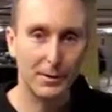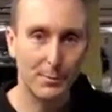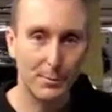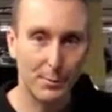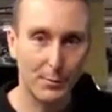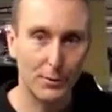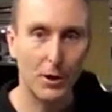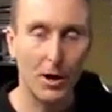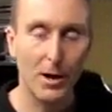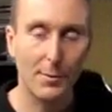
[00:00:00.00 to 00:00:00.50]
the
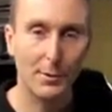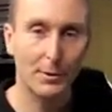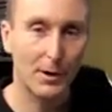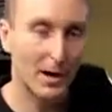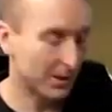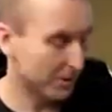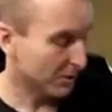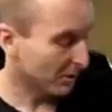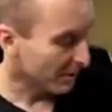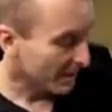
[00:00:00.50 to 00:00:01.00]
primer
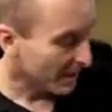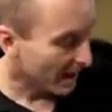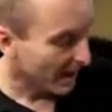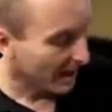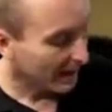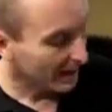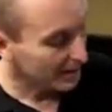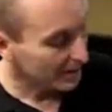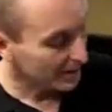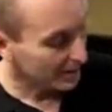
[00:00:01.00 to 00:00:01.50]
actually
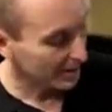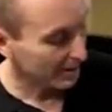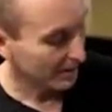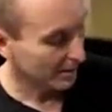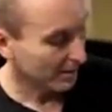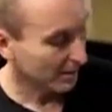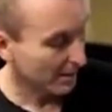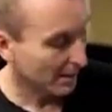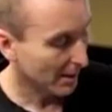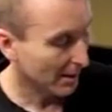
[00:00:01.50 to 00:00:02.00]
has
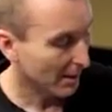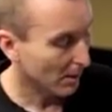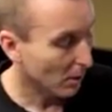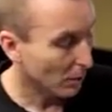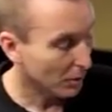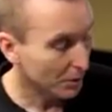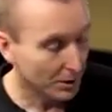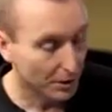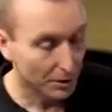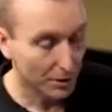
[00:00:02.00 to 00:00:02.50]

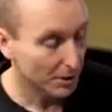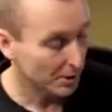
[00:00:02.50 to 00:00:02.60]
on the